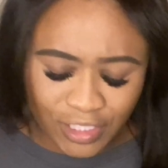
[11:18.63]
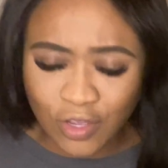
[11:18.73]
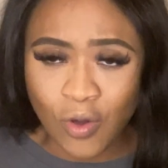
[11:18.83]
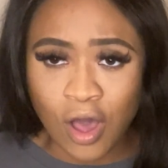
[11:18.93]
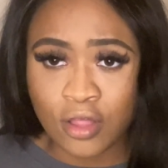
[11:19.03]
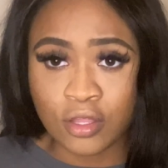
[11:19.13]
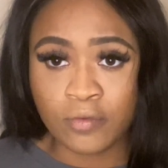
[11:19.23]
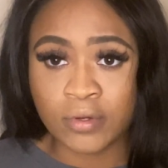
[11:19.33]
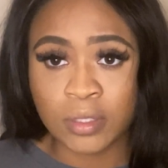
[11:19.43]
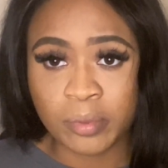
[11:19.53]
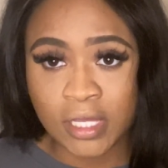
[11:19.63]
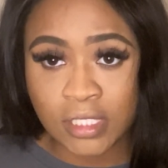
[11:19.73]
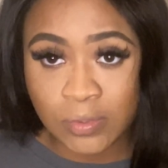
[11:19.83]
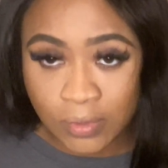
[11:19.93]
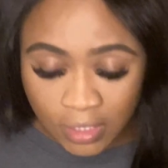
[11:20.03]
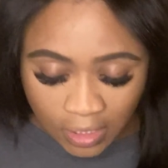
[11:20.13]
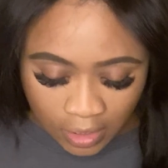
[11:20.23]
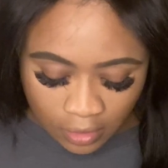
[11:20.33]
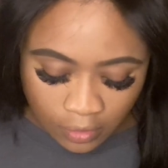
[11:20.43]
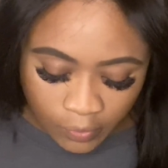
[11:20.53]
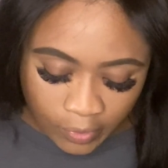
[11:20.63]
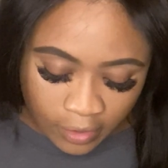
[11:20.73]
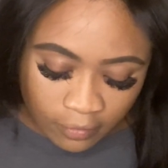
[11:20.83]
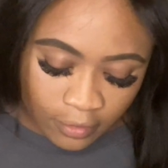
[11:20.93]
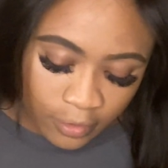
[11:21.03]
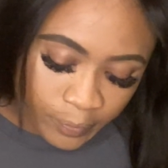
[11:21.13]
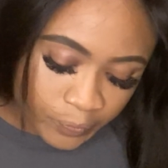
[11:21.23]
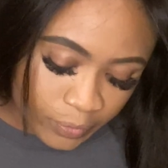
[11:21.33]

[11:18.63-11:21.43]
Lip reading: all over the place with it or whatever,